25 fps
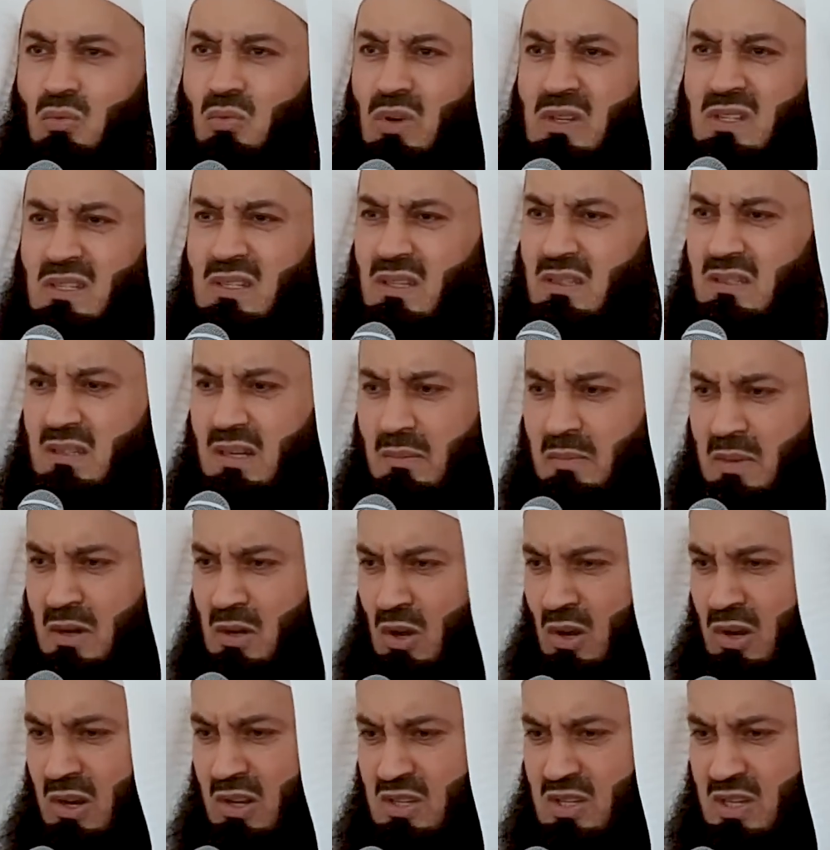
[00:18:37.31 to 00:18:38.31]
What's the
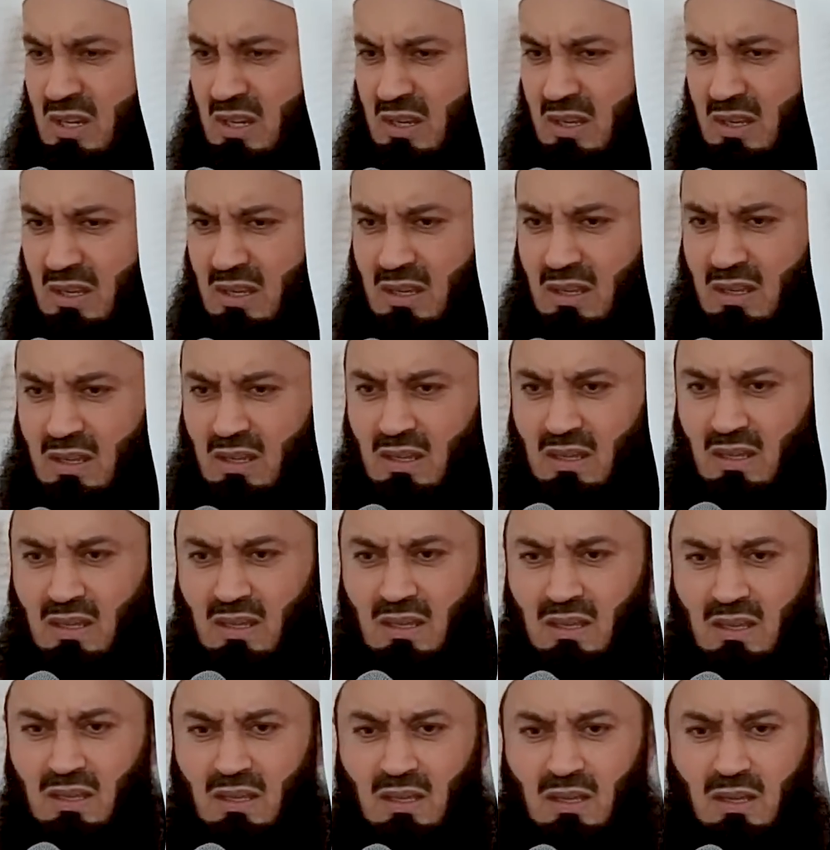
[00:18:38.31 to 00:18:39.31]
terminology?
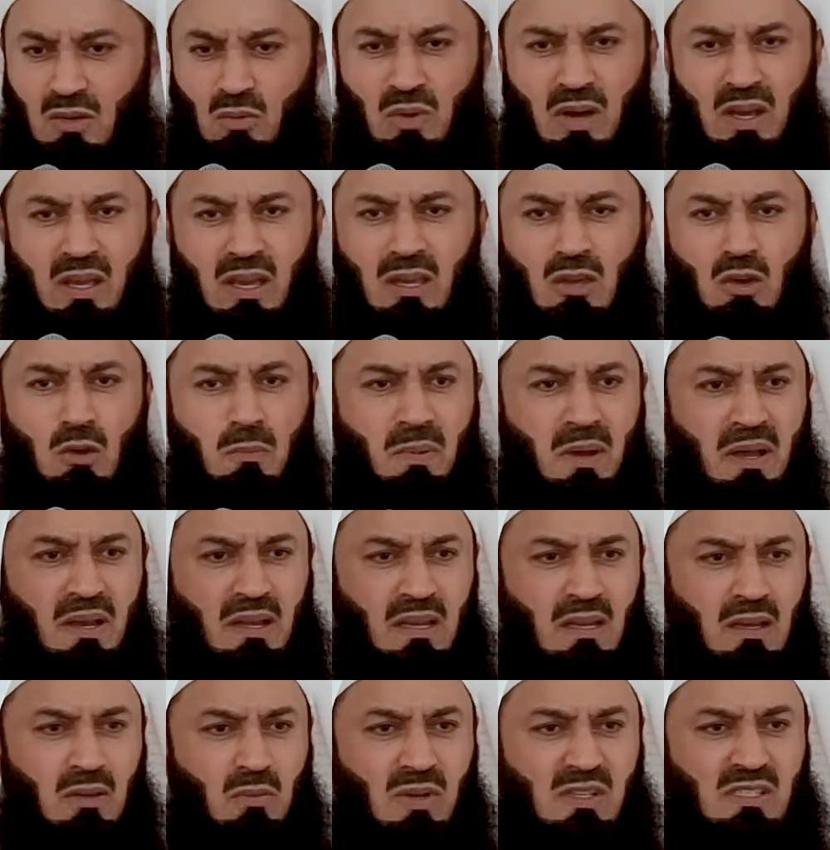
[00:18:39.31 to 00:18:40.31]
Why are you
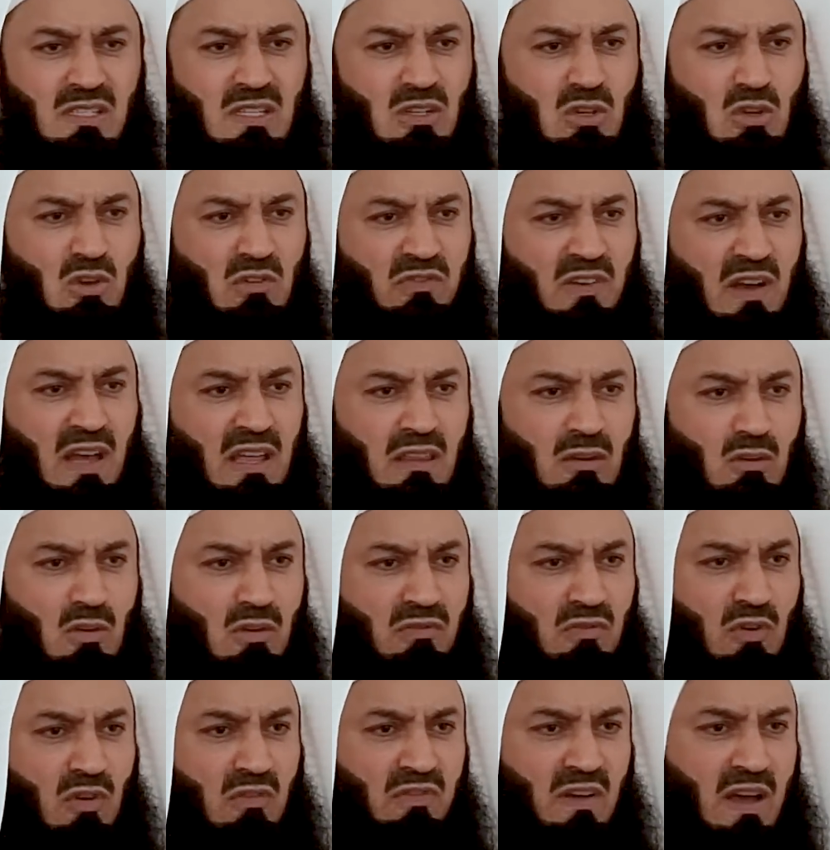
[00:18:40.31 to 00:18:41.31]
burning? Wasn't your father
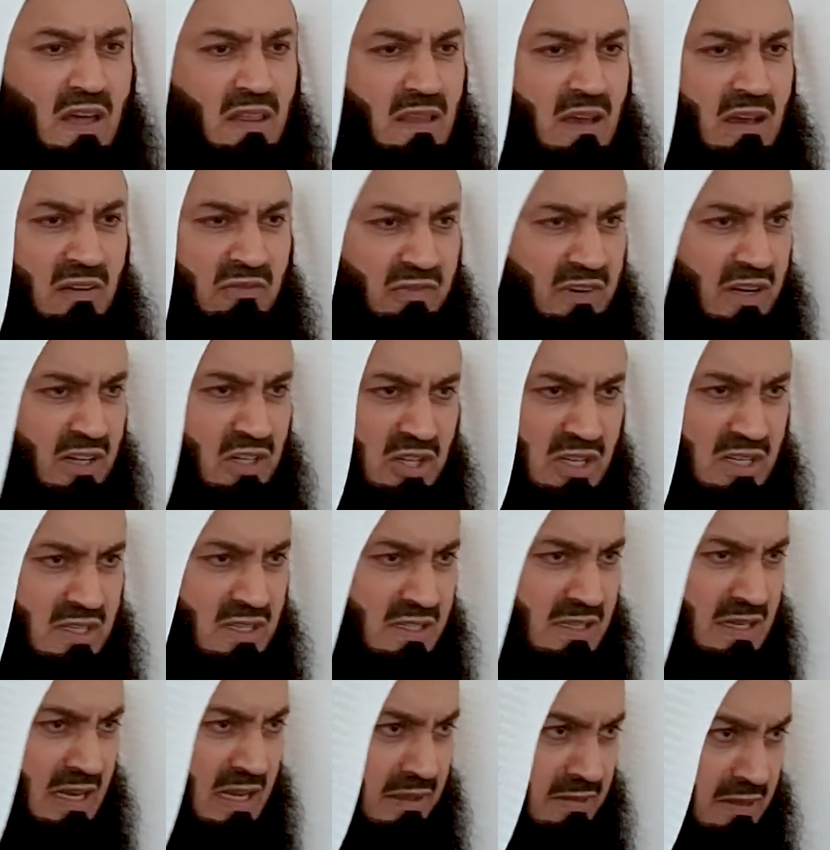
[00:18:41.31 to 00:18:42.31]
or forefather a freshie
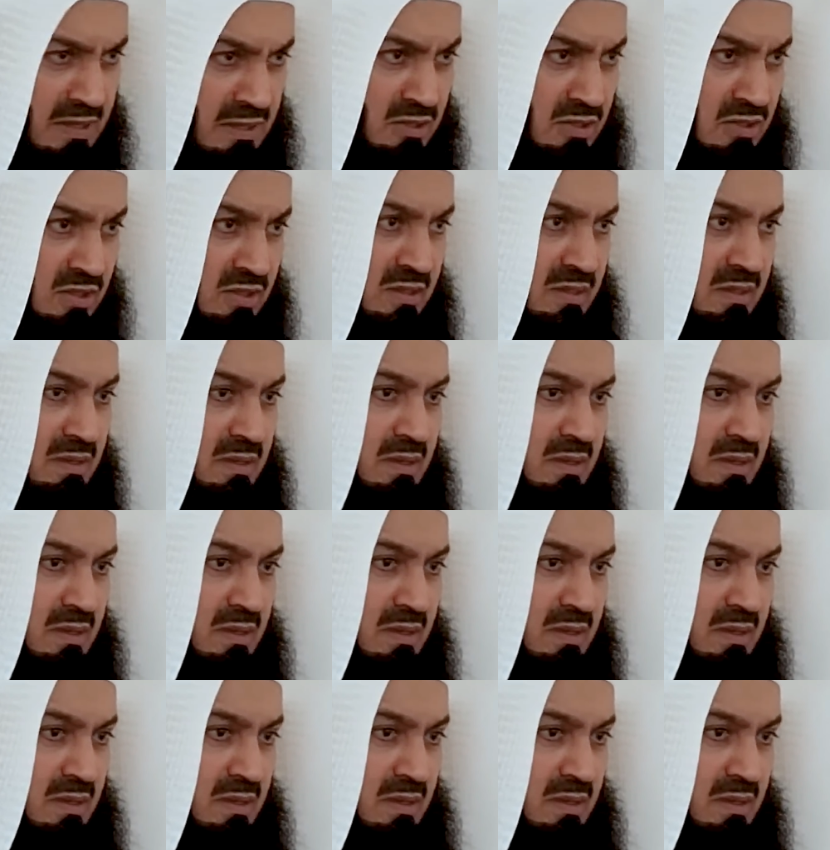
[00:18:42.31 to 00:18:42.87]
just like this?